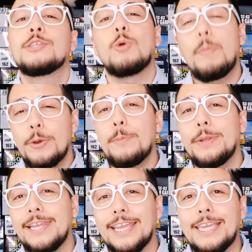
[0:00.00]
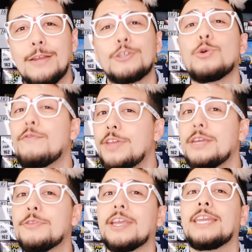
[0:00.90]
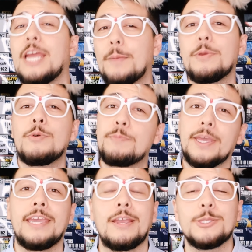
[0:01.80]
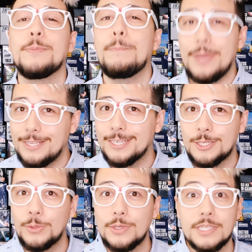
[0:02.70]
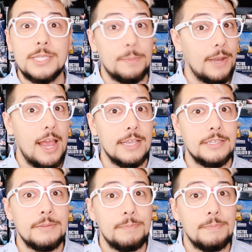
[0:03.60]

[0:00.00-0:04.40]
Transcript: so I'll put up a link here to a video that can help you with picking out some basic tools and supplies.